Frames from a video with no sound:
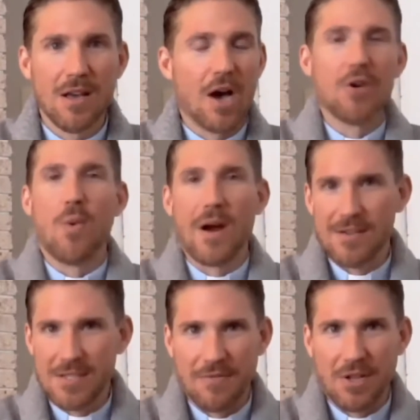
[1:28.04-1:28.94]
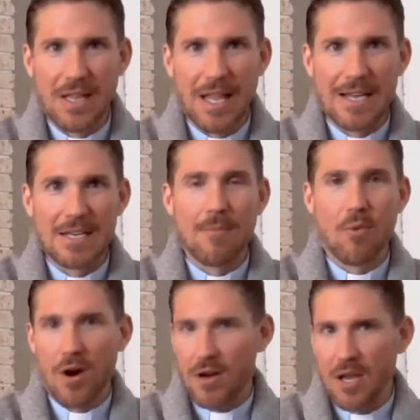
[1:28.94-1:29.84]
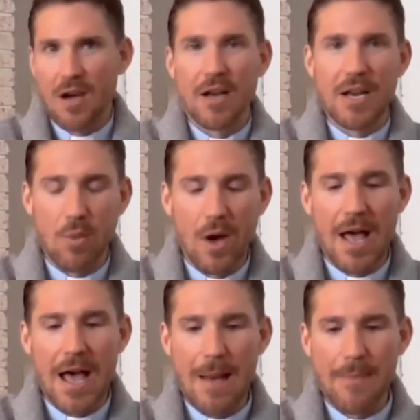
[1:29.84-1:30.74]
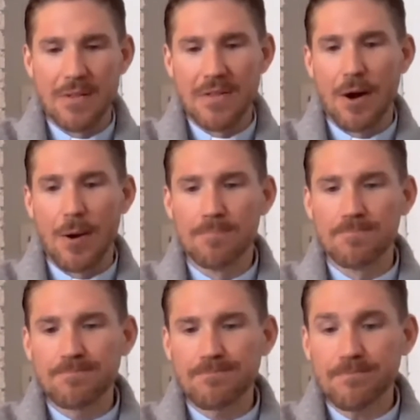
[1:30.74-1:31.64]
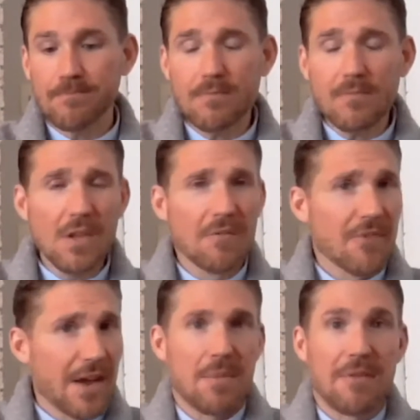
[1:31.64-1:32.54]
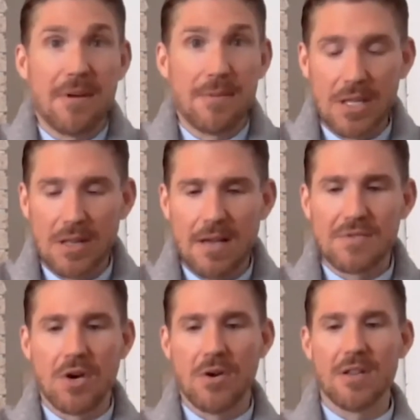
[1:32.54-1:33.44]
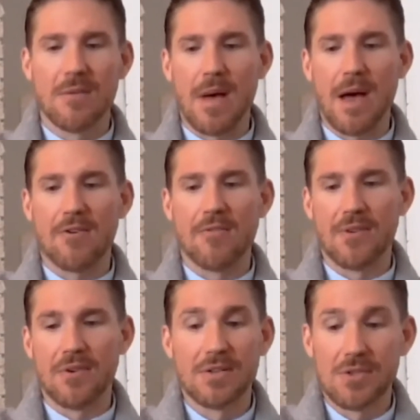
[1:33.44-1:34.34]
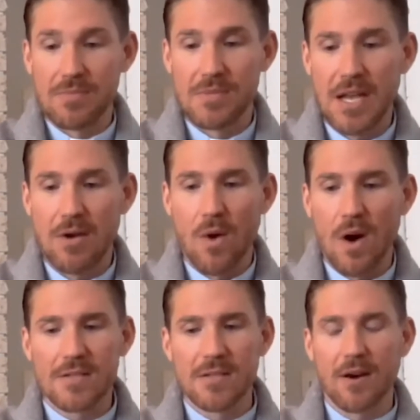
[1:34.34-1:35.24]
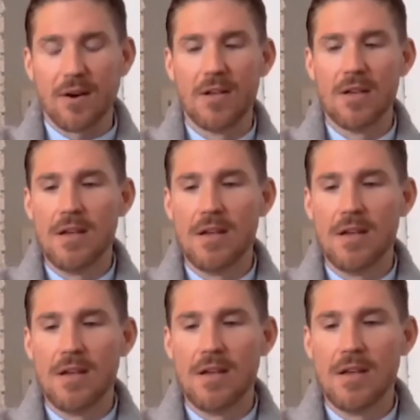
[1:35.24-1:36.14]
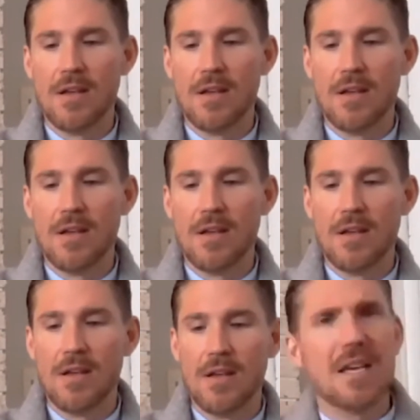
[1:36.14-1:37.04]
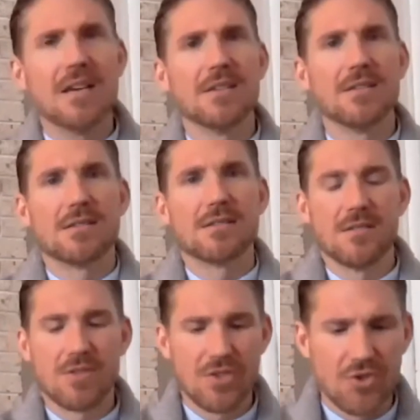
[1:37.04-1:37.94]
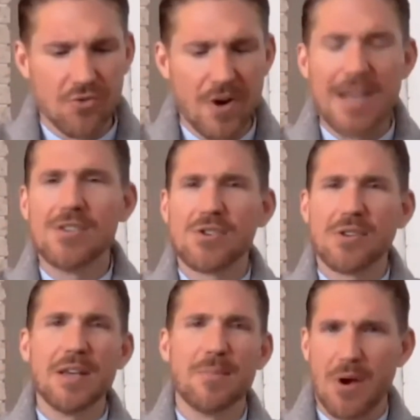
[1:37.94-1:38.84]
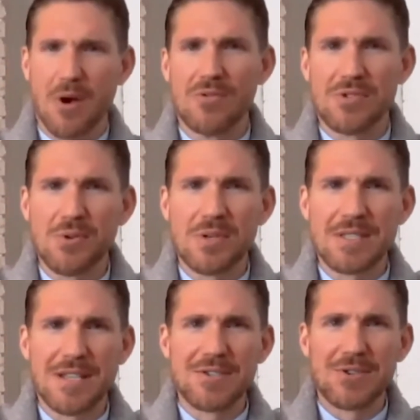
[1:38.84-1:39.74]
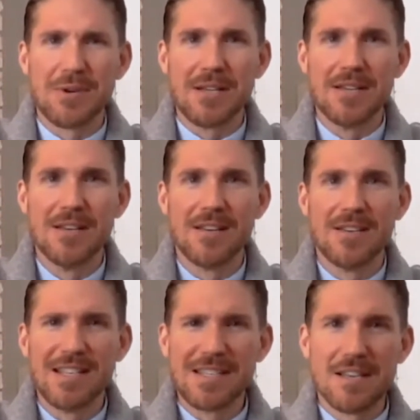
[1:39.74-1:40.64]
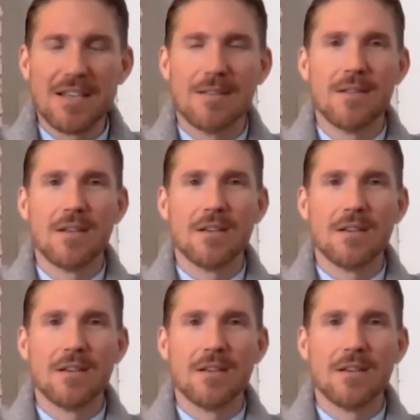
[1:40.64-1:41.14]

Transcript: unawares of the land I'm walking on and what happened there. In fact, my family loves going to the battlefield and to take walks there. Beauty is strangely opposed to its history, isn't it?